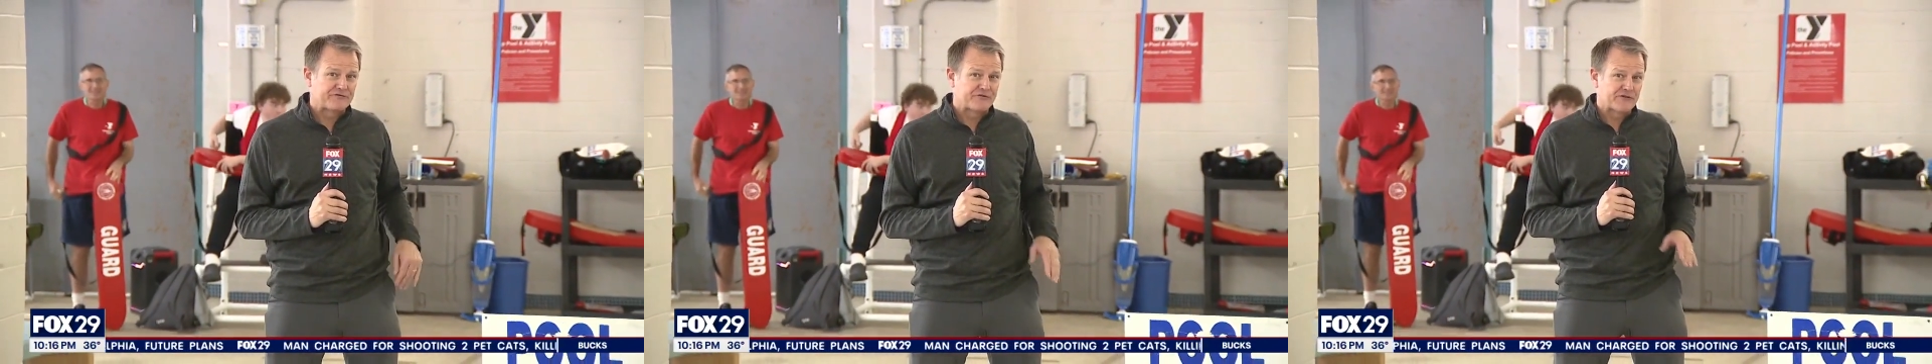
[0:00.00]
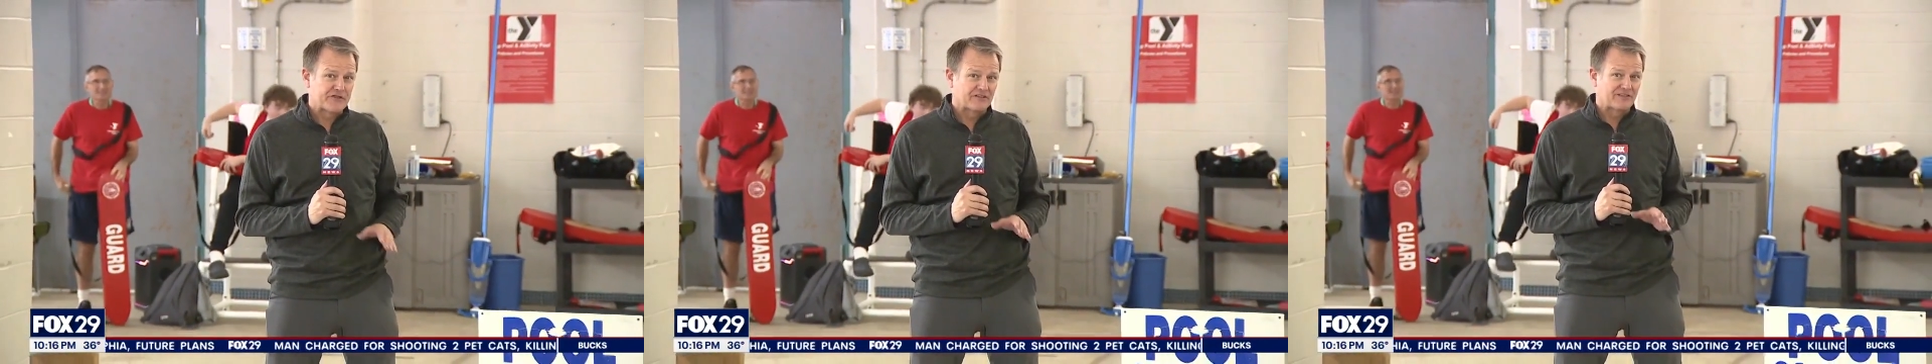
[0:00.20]

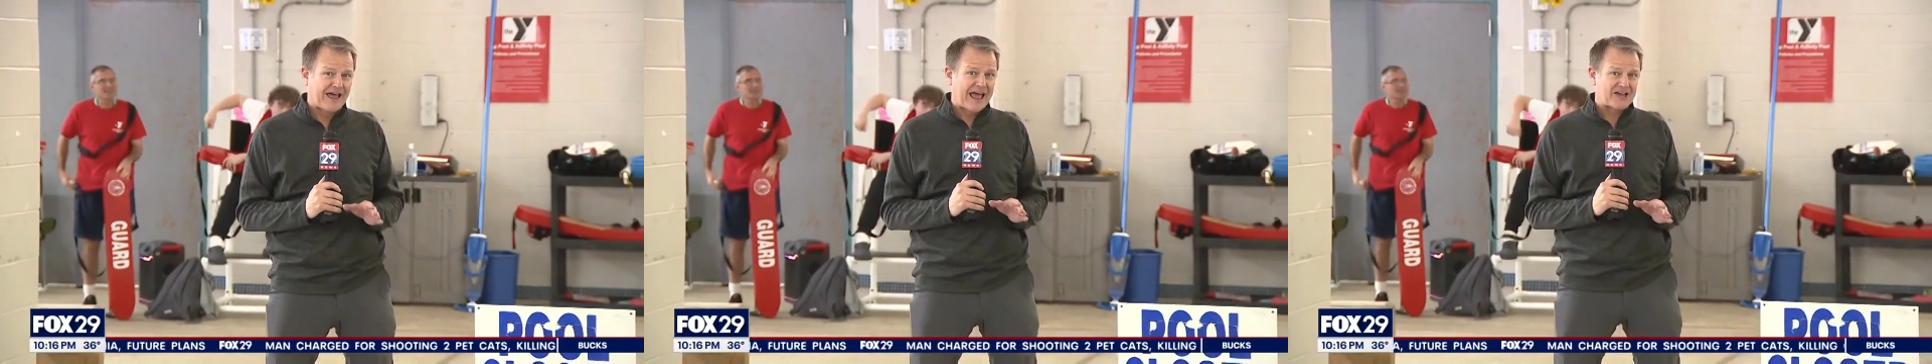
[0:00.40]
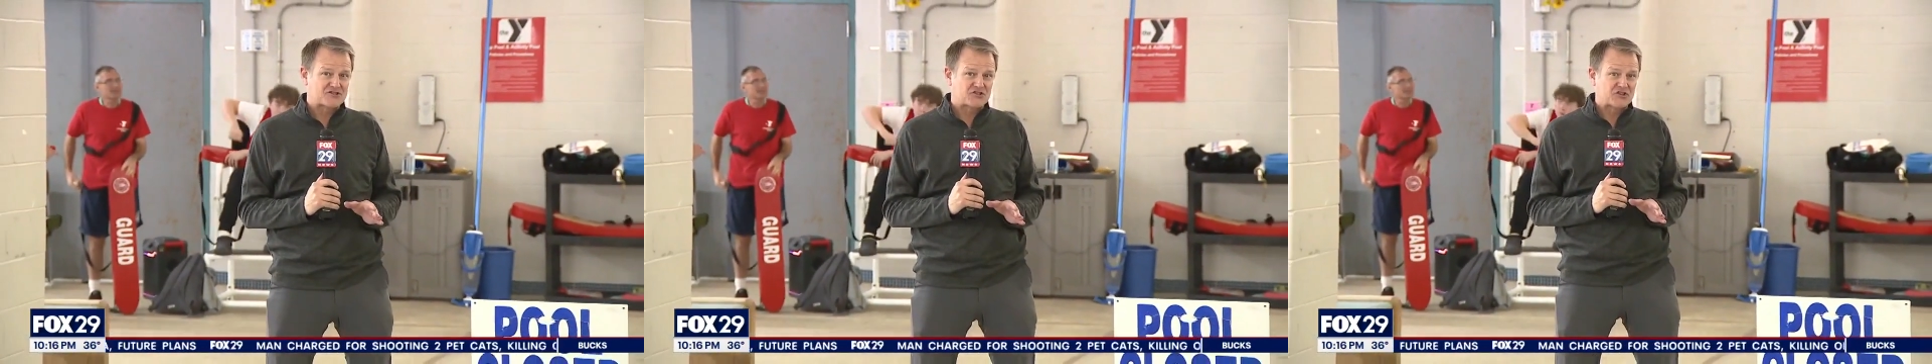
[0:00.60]
for the
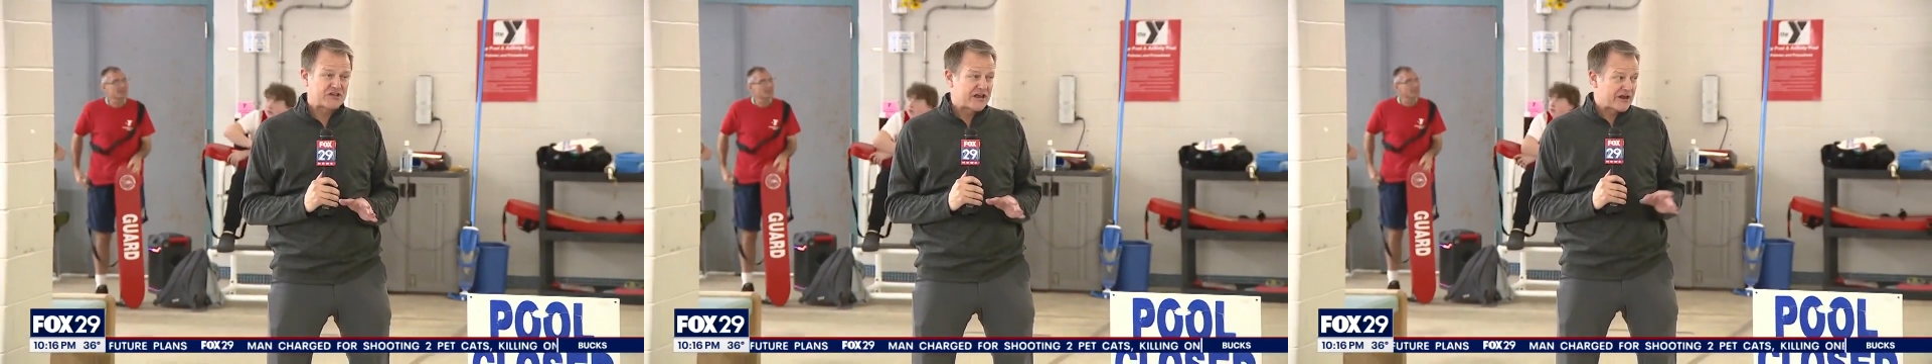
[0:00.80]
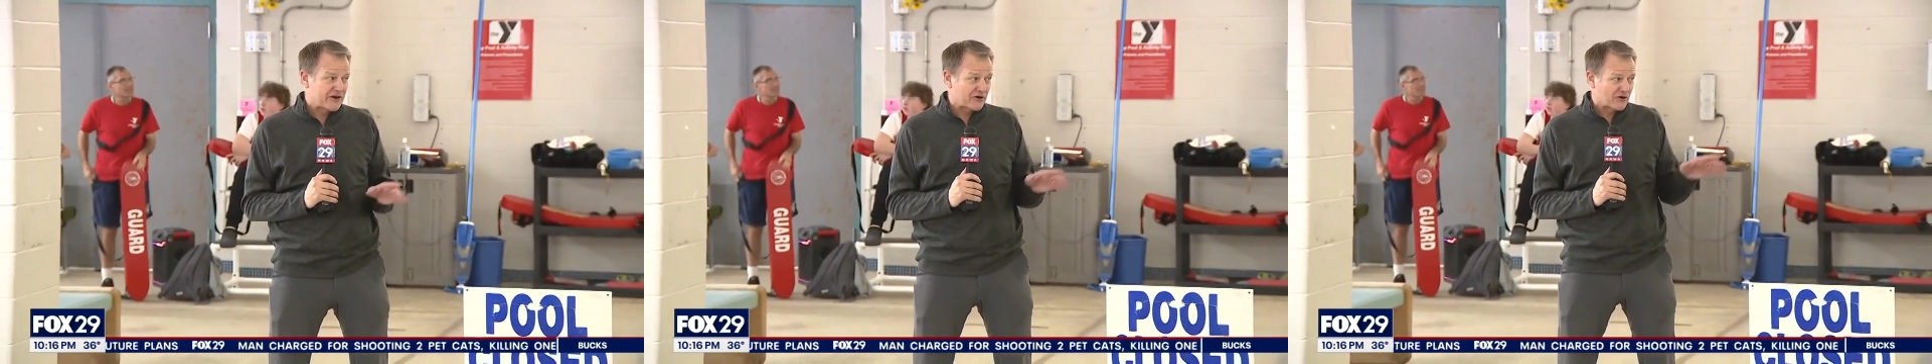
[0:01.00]
last
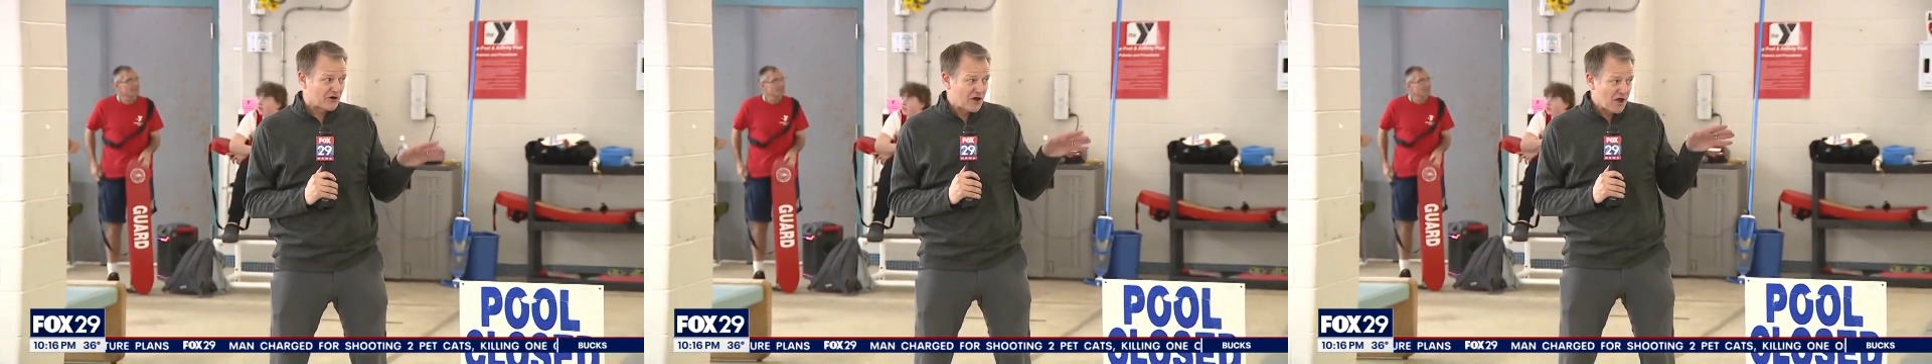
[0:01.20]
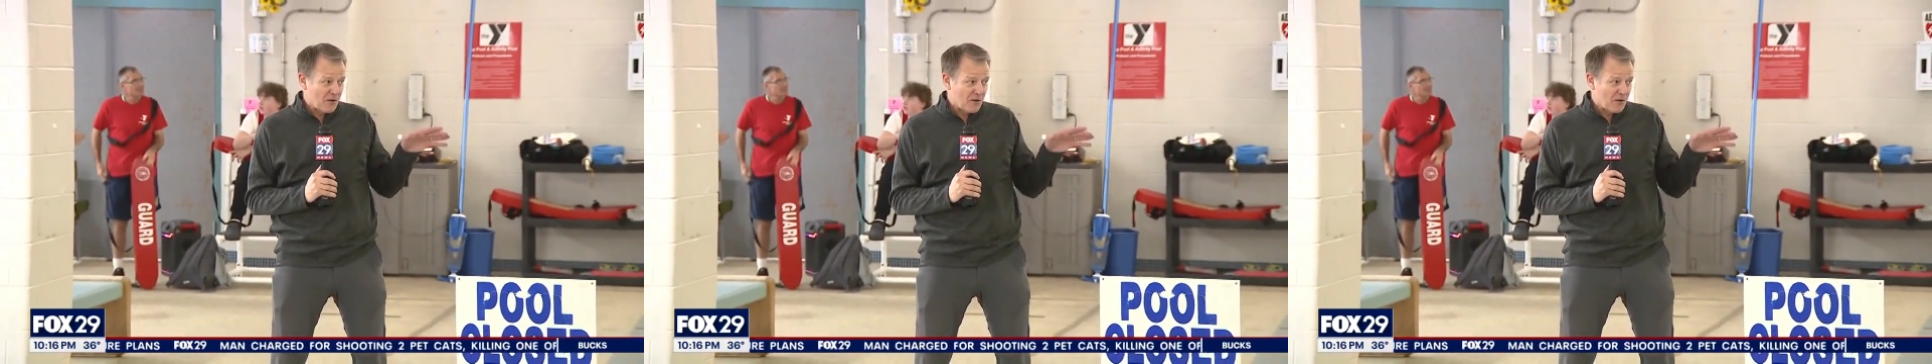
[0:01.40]
year,